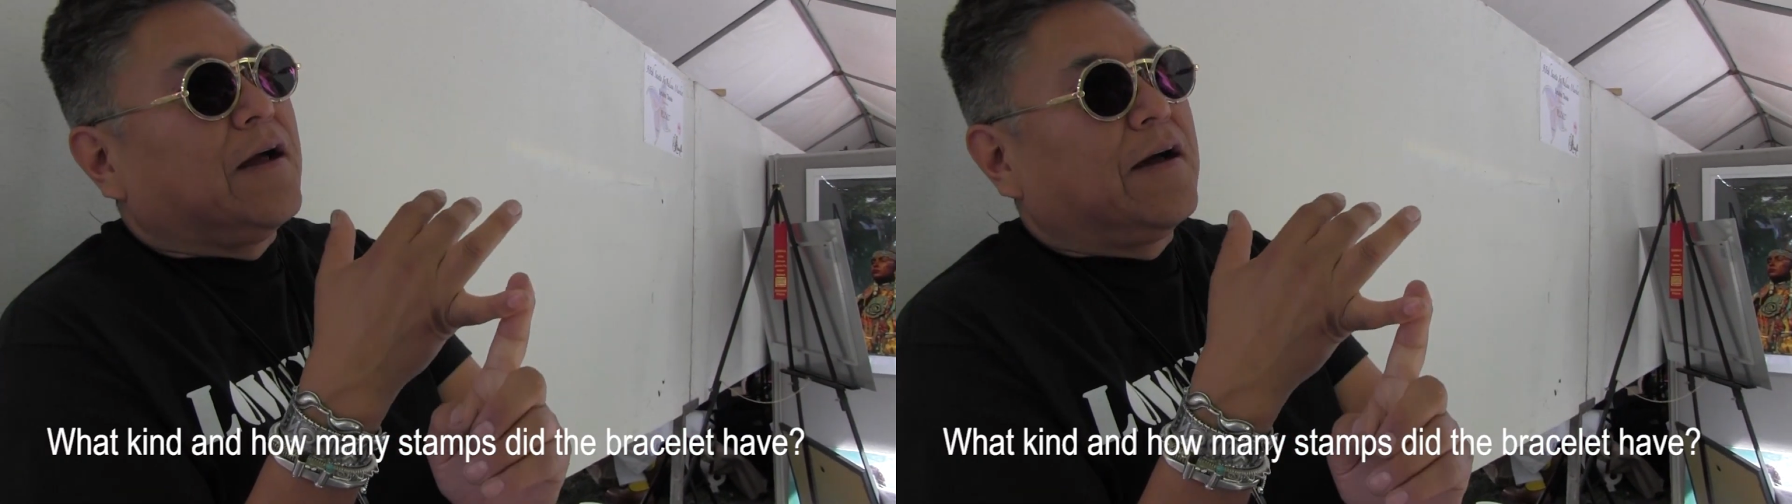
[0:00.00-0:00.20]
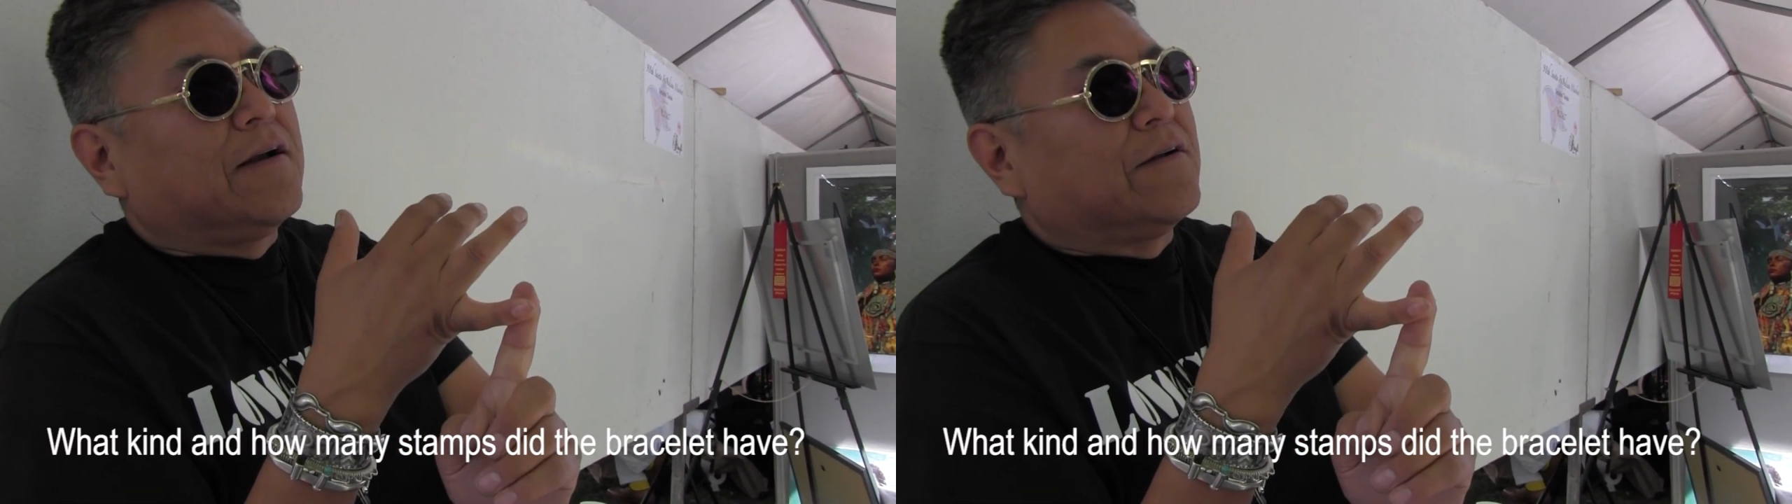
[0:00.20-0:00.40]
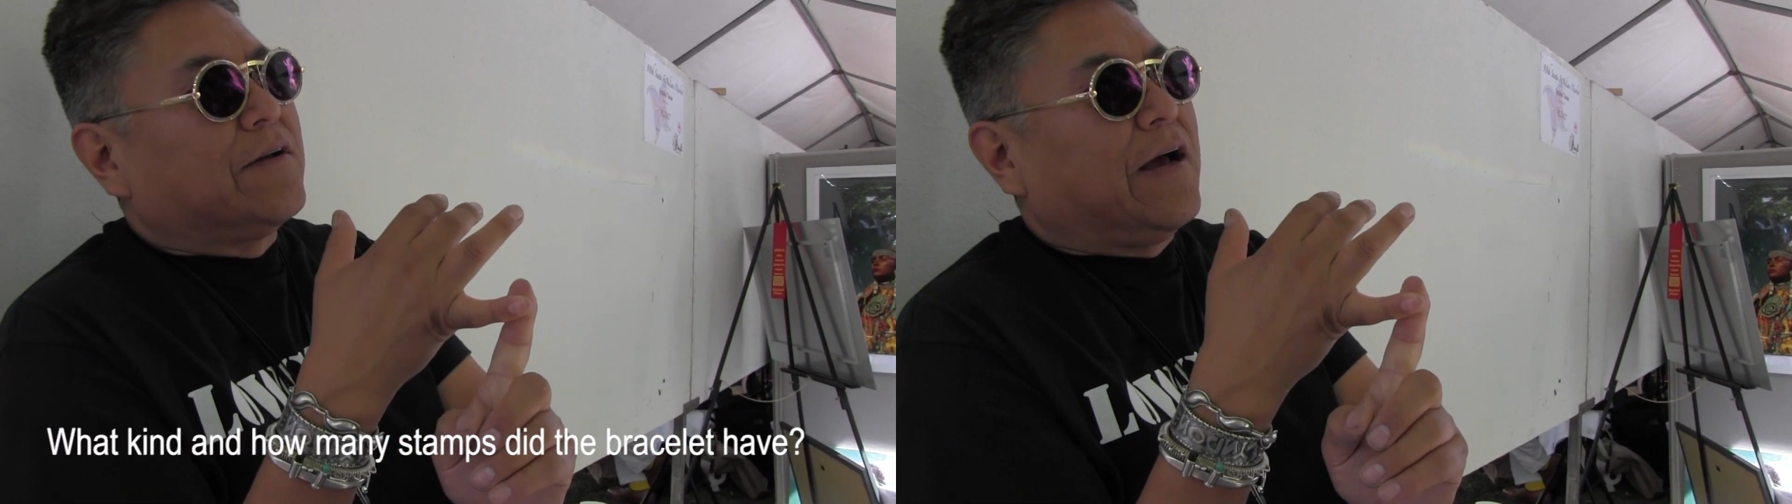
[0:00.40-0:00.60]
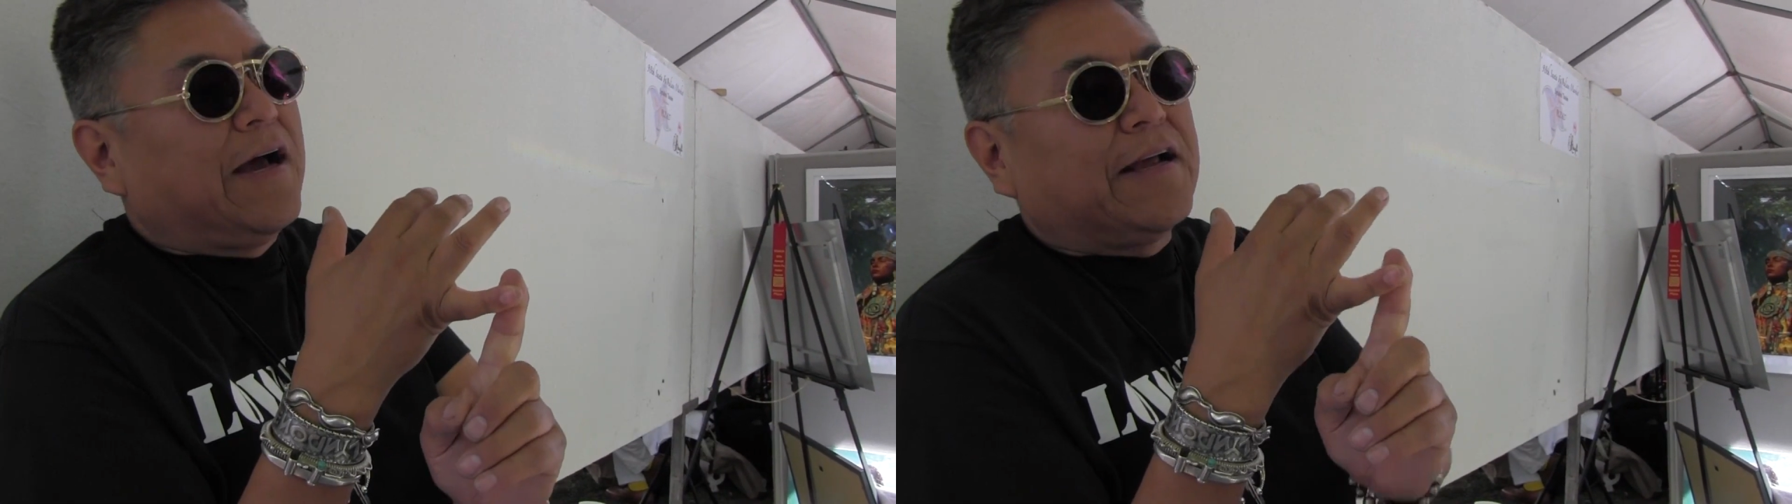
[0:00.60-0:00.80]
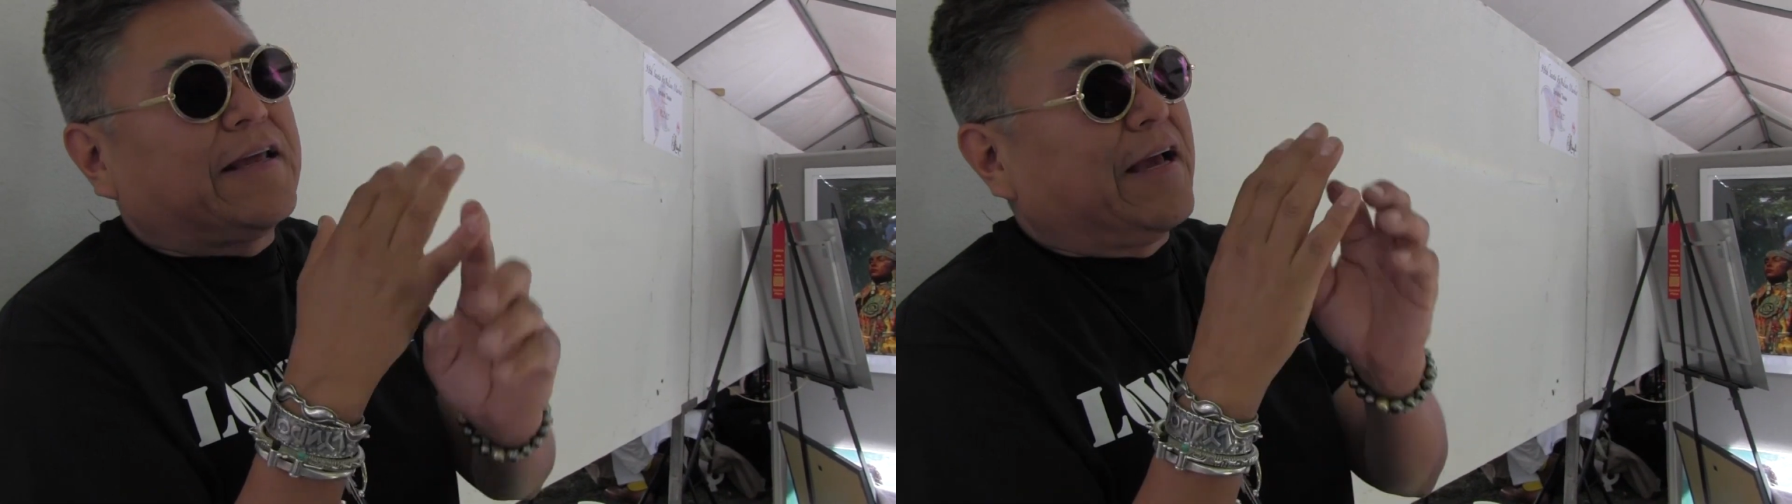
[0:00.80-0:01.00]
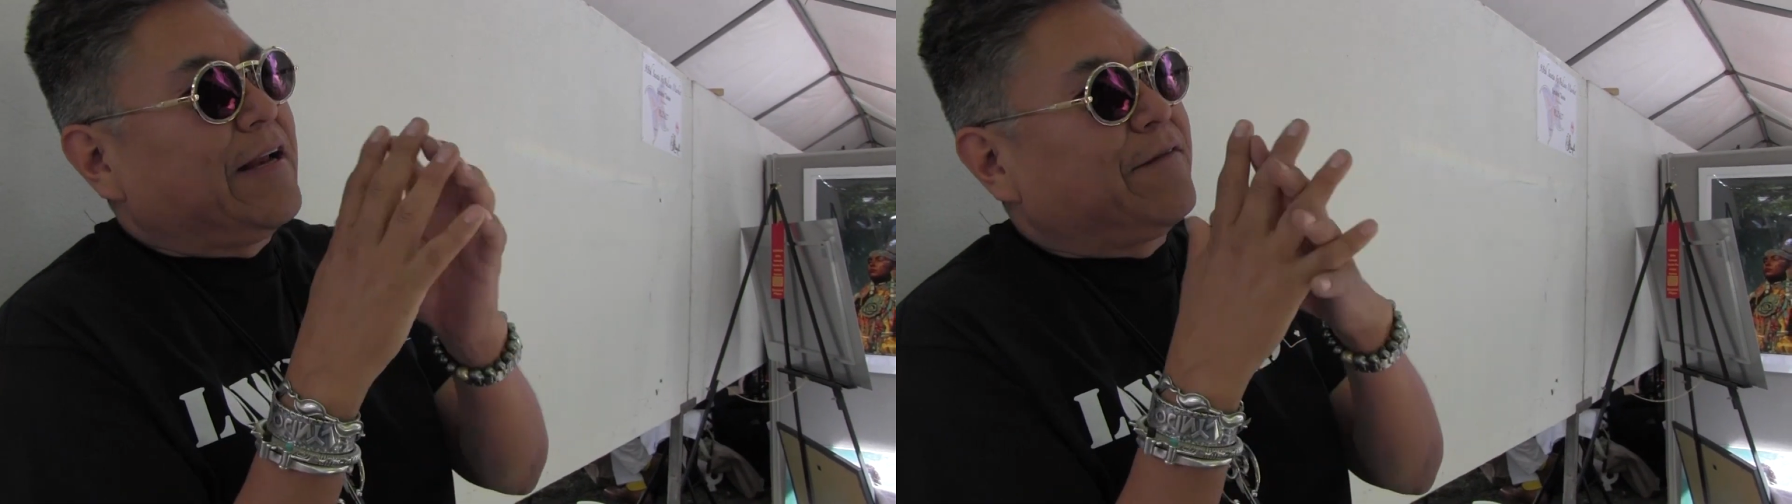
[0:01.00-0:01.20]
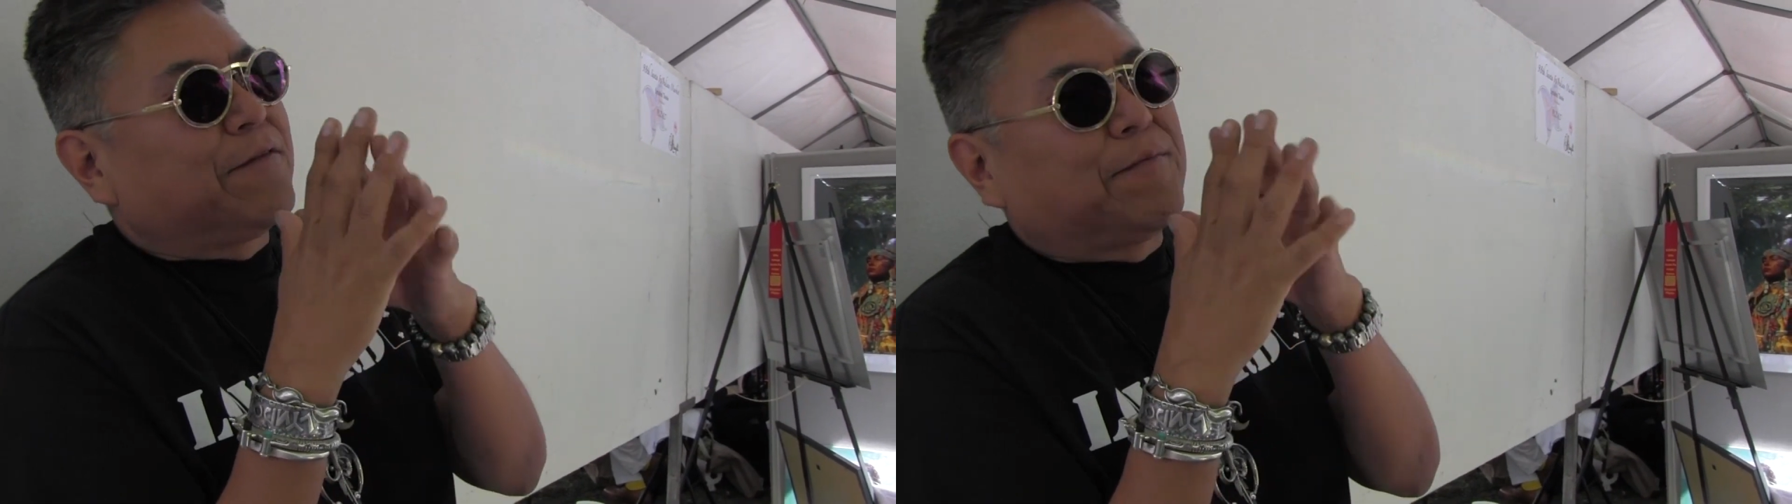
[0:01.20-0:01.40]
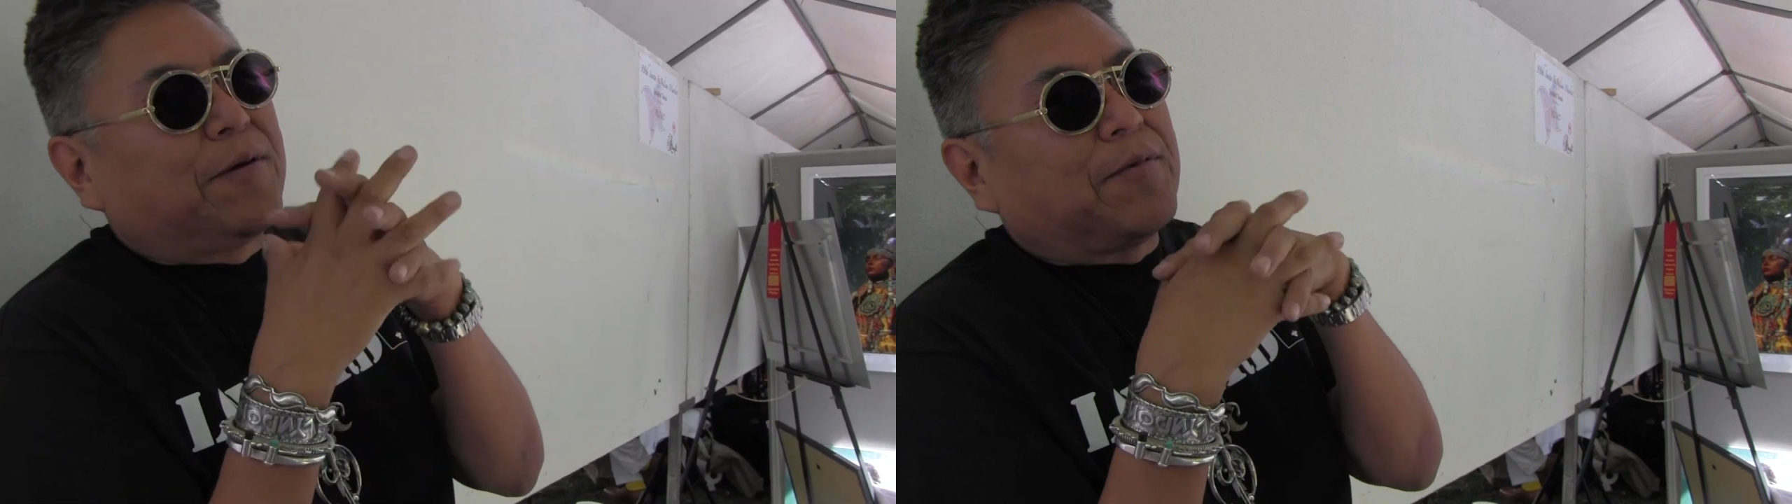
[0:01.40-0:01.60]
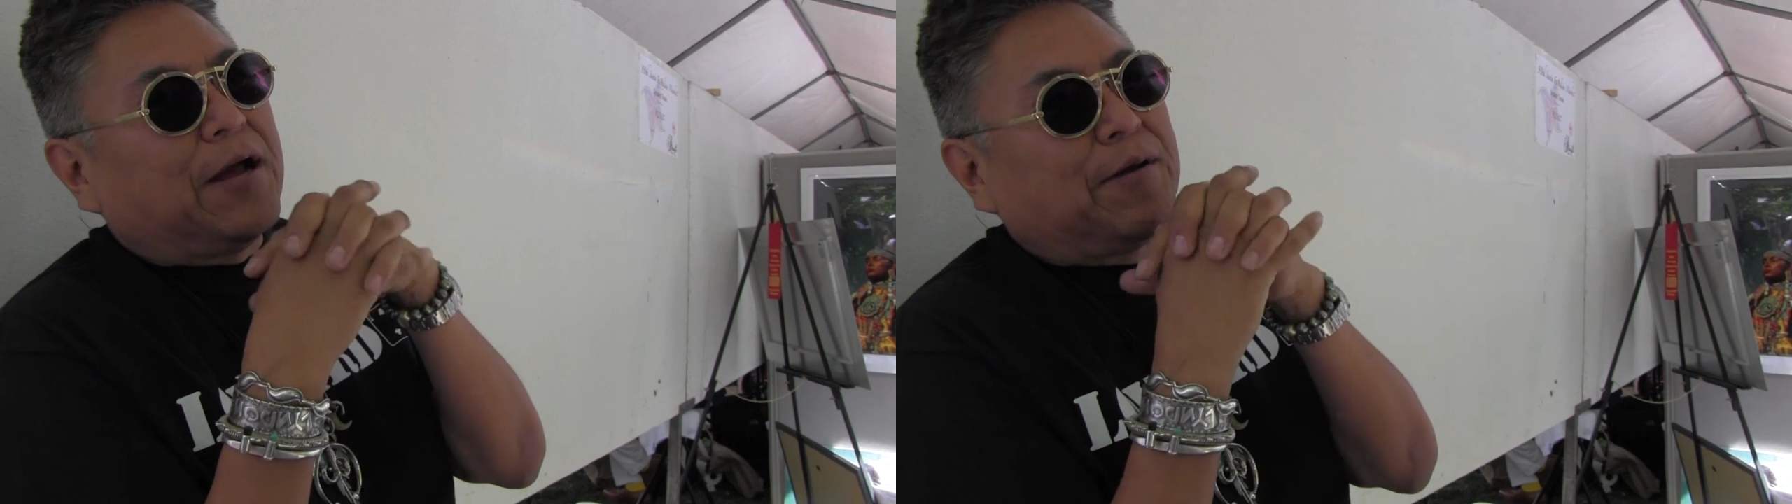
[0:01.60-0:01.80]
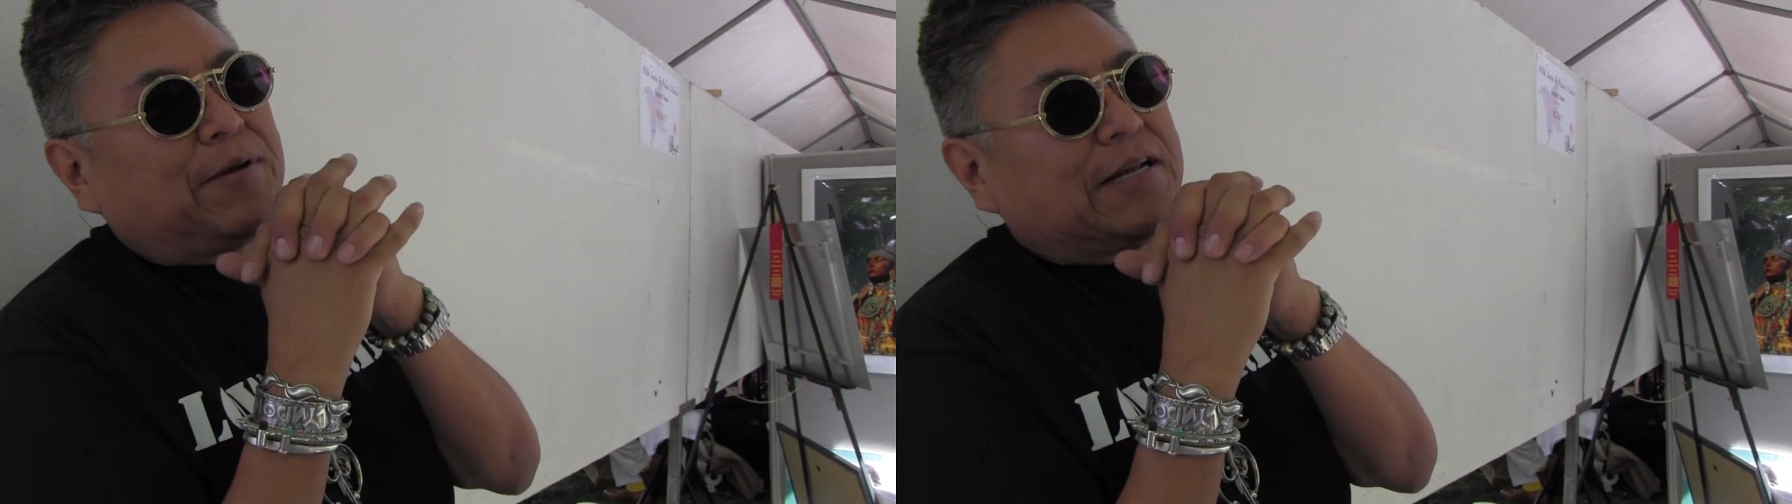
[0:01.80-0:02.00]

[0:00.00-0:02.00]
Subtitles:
I can't even remember how